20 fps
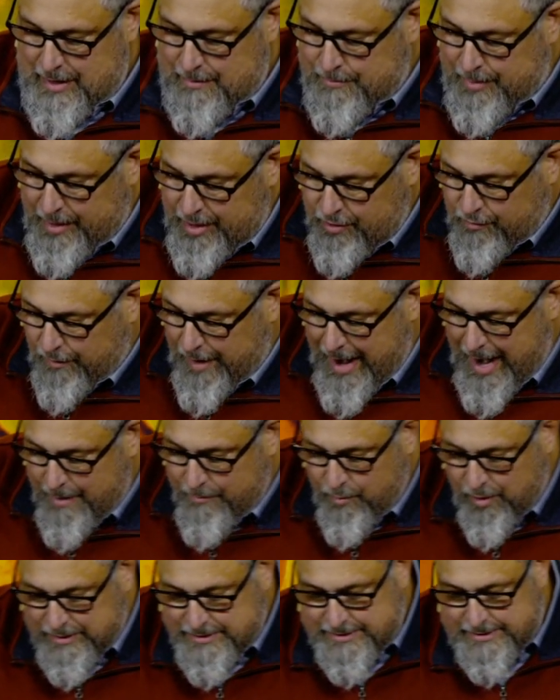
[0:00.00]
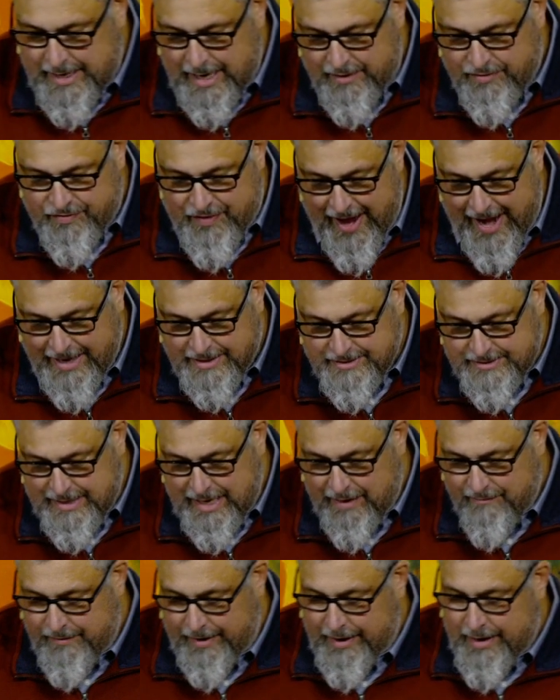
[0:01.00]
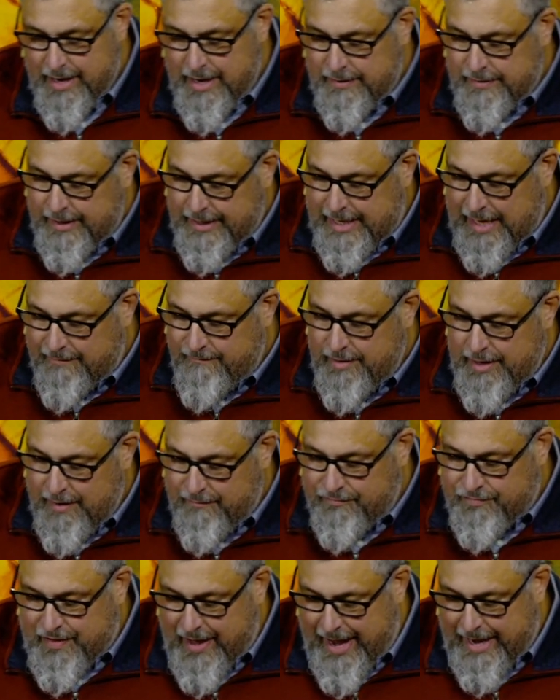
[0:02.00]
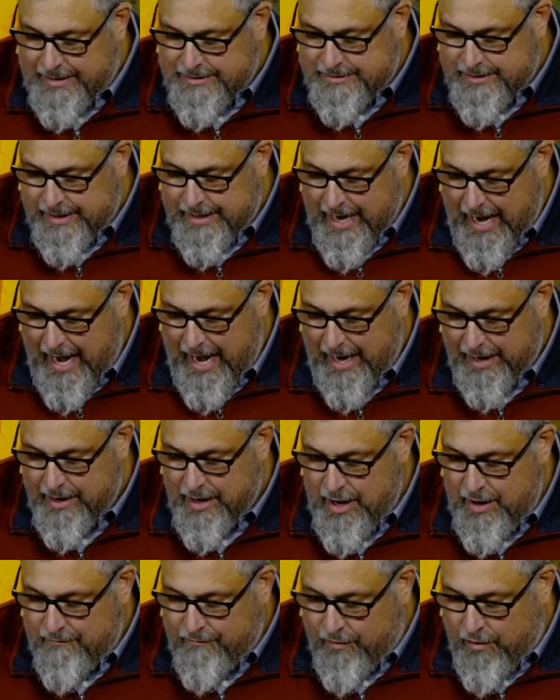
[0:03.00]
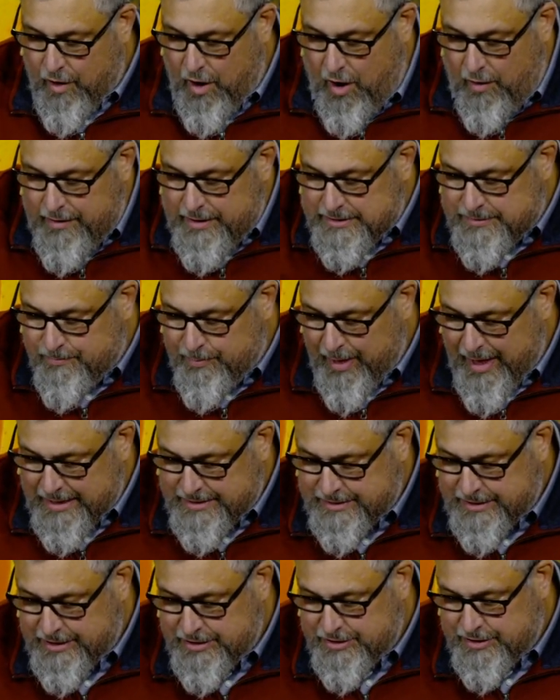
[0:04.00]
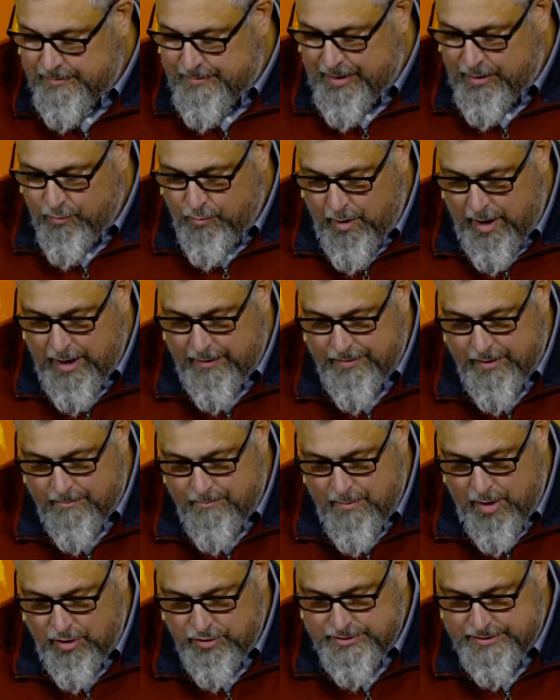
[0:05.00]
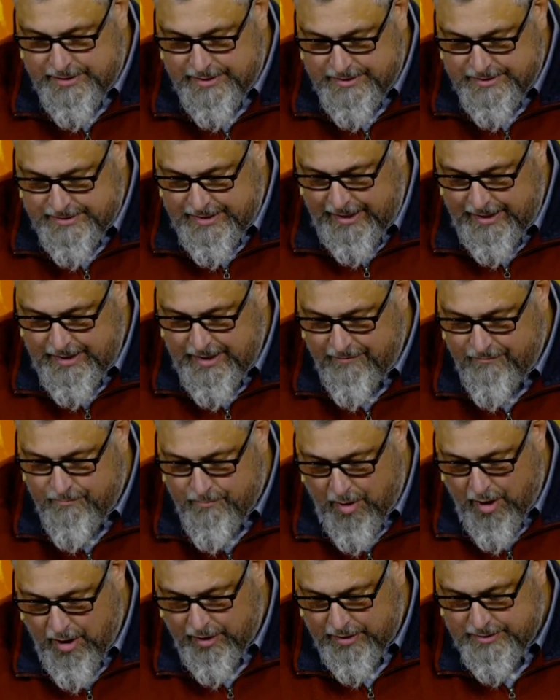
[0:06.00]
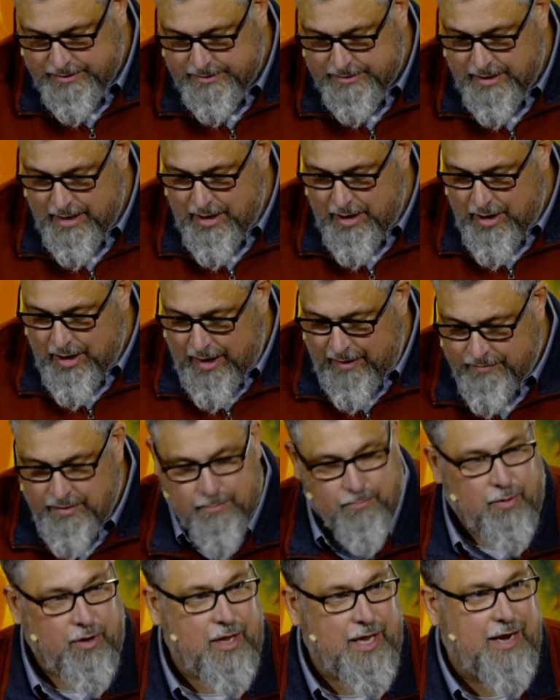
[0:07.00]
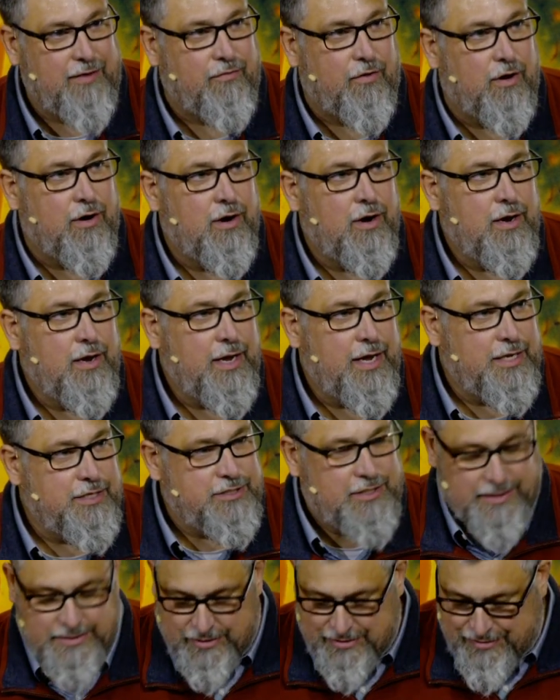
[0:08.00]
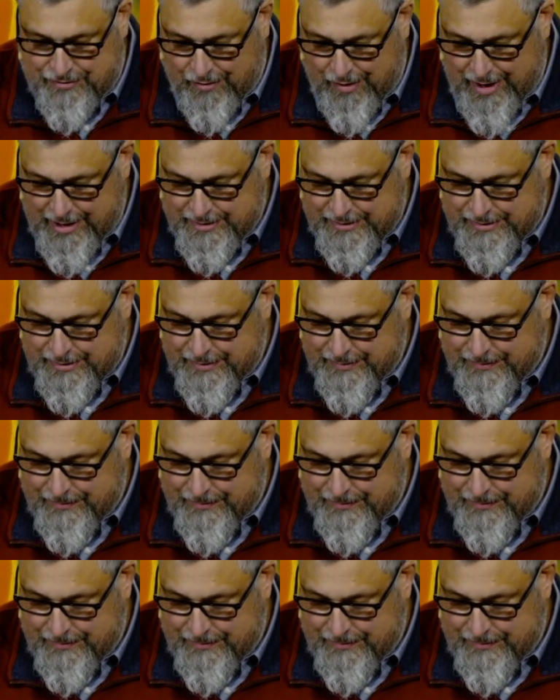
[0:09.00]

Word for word: Billy Graham once said, Thanksgiving, the giving of thanks to God for all his blessings, should be one of the most distinctive marks of the believer in Jesus Christ.